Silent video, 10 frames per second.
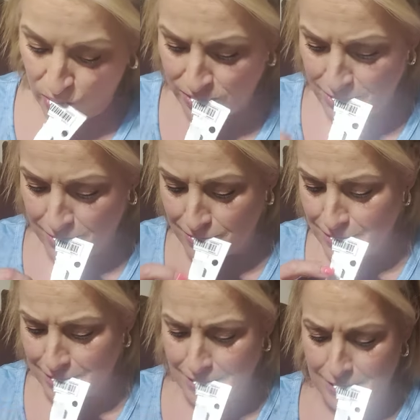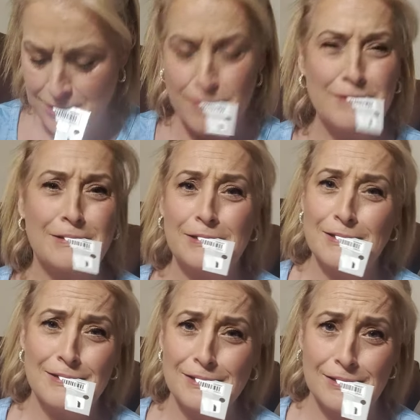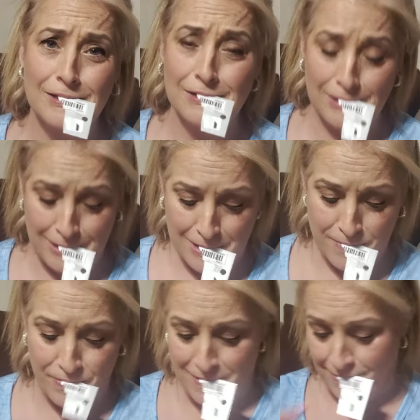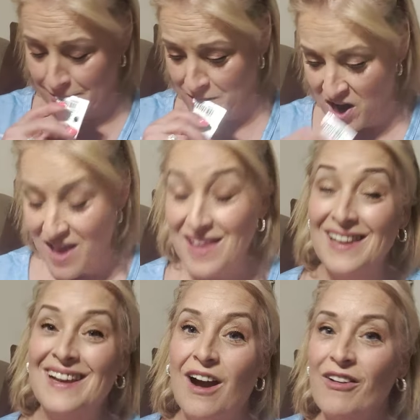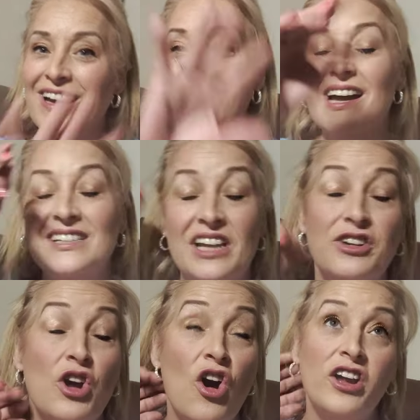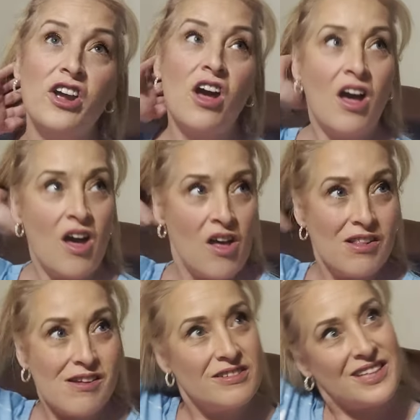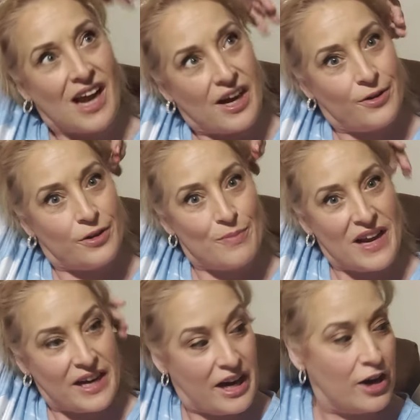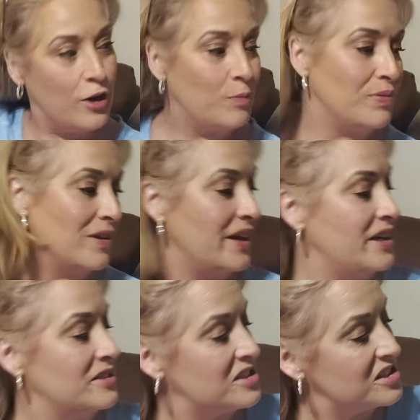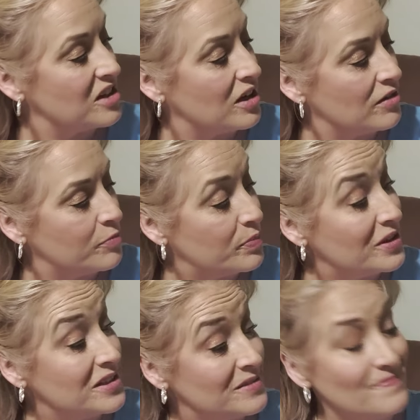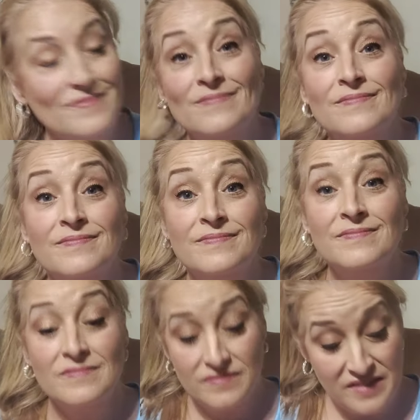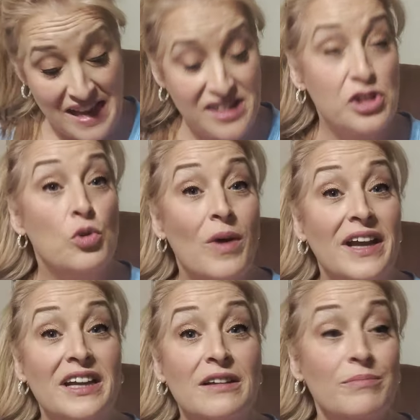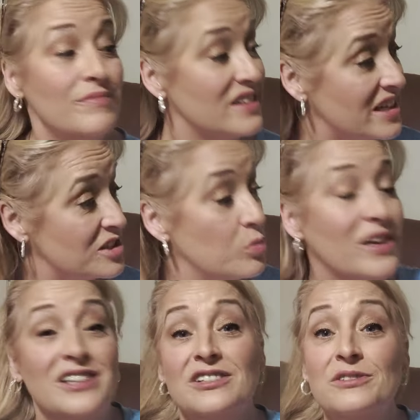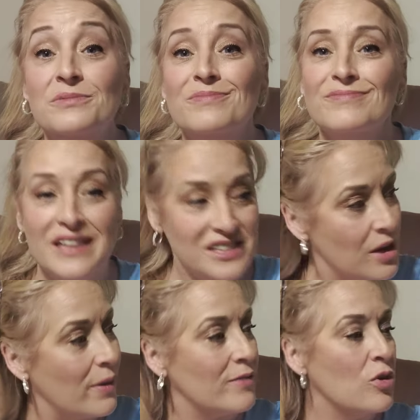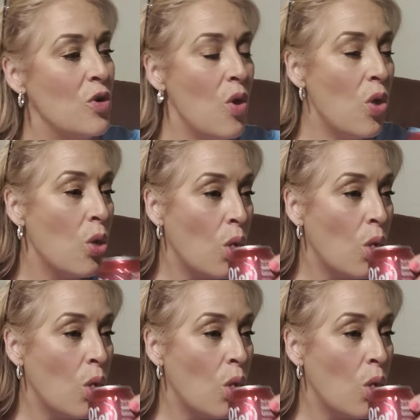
One of the worst things about these hauls is cleaning up after. All right, guys, I know y'all are tired of my airplane stuff, but that's who I am. That's what I do. That's how I roll.